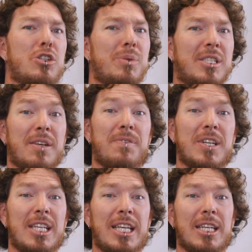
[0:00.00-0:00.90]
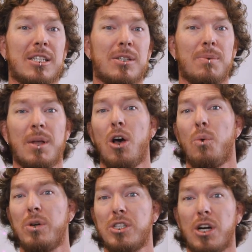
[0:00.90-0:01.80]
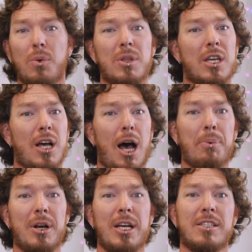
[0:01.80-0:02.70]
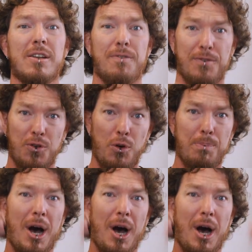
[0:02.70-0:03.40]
your specific needs. We start with a comprehensive full